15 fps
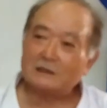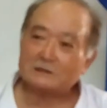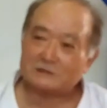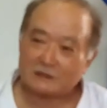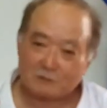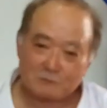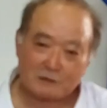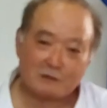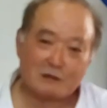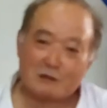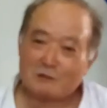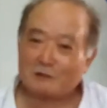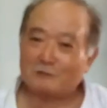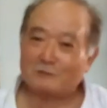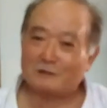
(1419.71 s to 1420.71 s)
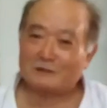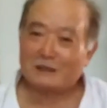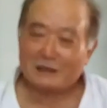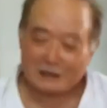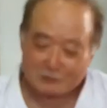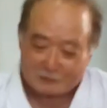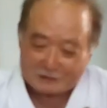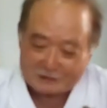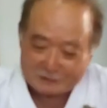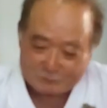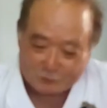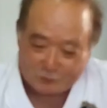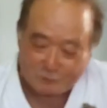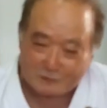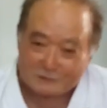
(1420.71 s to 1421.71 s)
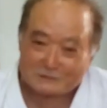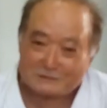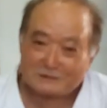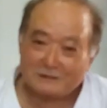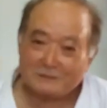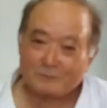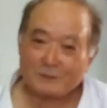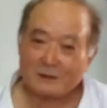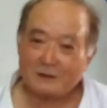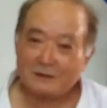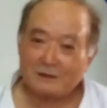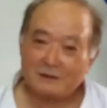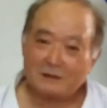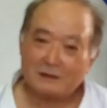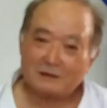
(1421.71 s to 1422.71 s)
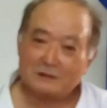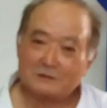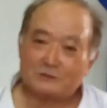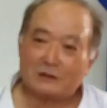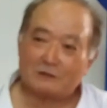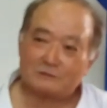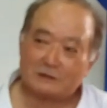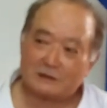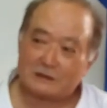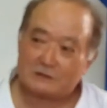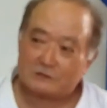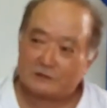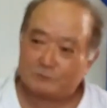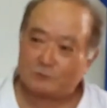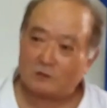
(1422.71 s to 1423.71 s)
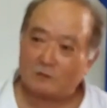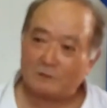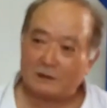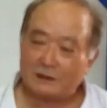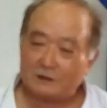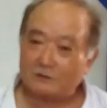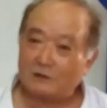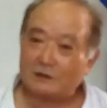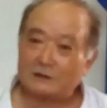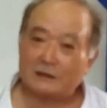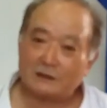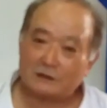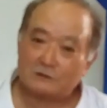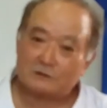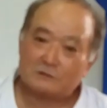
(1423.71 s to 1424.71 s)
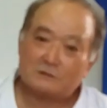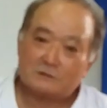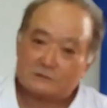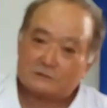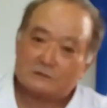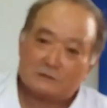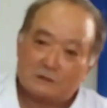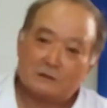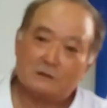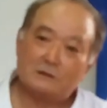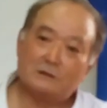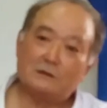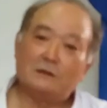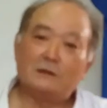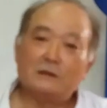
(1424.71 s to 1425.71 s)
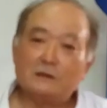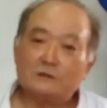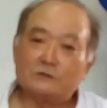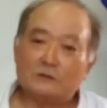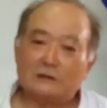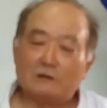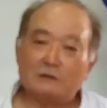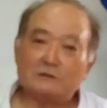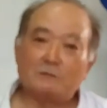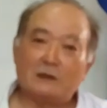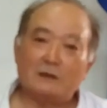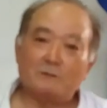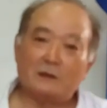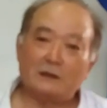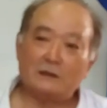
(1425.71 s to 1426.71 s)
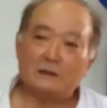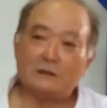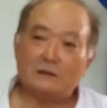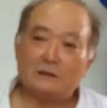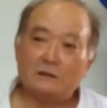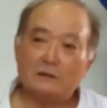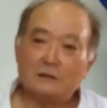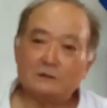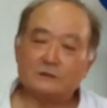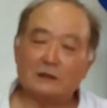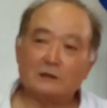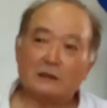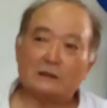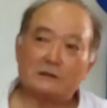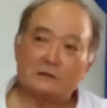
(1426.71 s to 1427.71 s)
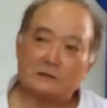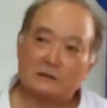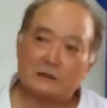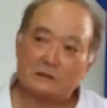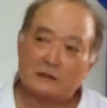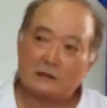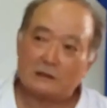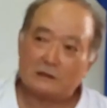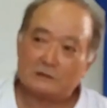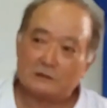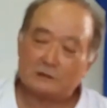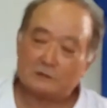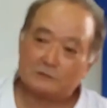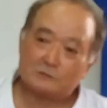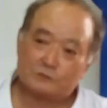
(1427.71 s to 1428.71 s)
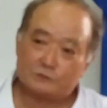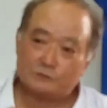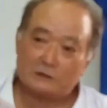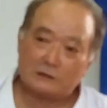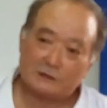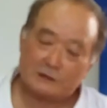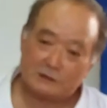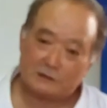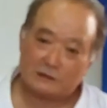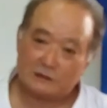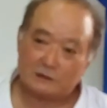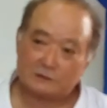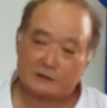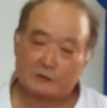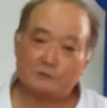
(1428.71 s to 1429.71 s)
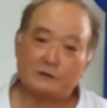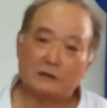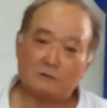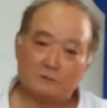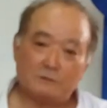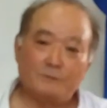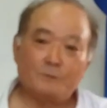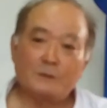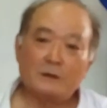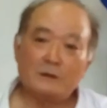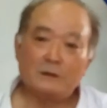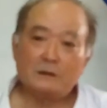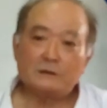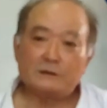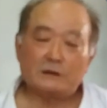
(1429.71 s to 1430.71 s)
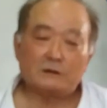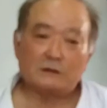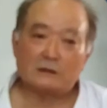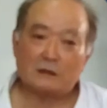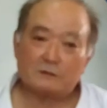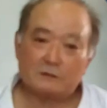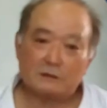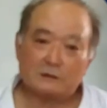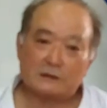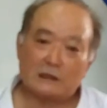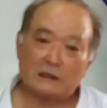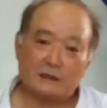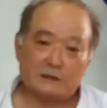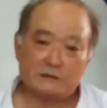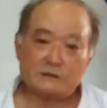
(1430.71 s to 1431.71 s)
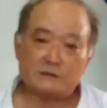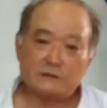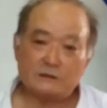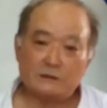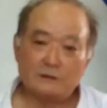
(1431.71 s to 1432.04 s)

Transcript: Somehow I want a diploma. So after I get the diploma, I know I can get it. So that was my mind. So I got that through the technical college.